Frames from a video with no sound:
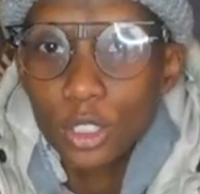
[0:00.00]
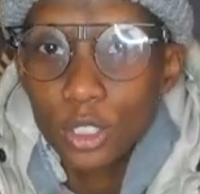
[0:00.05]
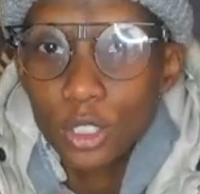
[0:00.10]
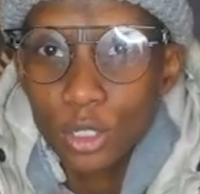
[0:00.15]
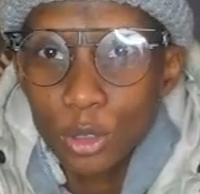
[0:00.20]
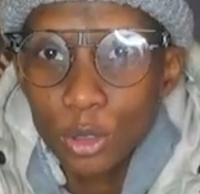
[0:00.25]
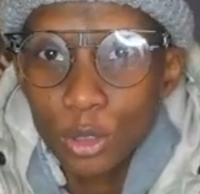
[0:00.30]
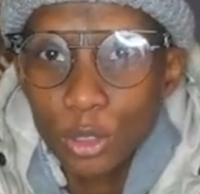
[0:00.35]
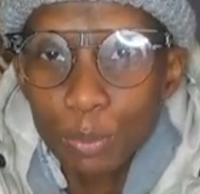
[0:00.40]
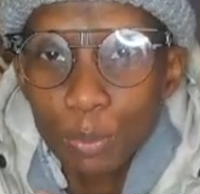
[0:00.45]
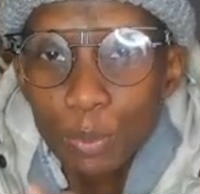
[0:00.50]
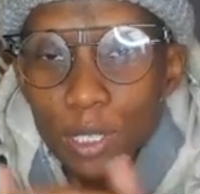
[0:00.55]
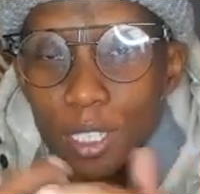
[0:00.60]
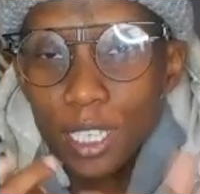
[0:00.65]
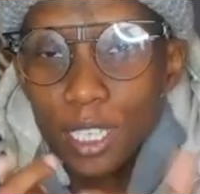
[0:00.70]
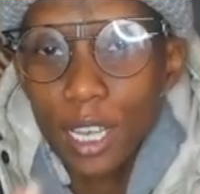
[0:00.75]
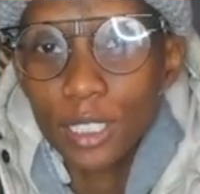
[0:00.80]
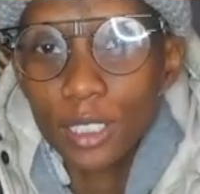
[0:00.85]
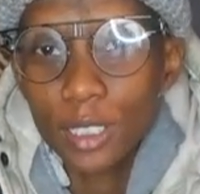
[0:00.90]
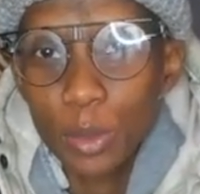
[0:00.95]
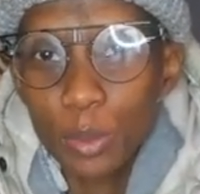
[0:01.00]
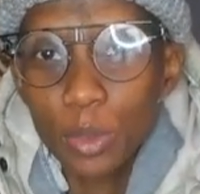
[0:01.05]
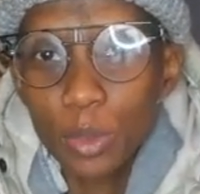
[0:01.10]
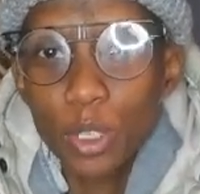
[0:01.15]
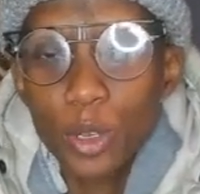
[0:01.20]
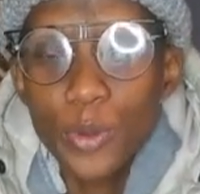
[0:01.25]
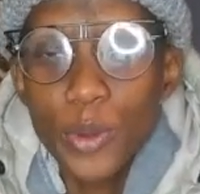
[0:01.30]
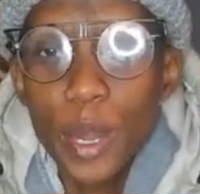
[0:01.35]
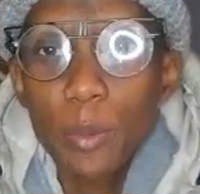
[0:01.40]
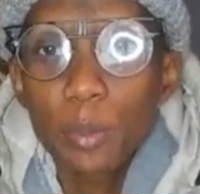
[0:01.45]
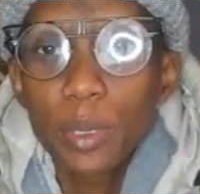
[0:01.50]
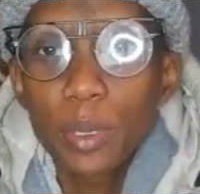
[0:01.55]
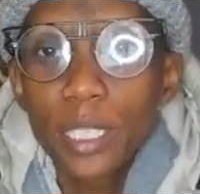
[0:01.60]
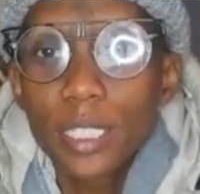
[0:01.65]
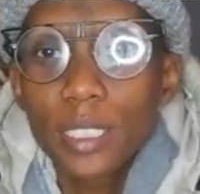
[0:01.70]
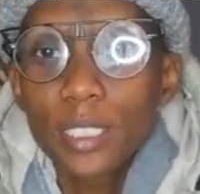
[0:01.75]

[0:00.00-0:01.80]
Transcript: just to plug them in the right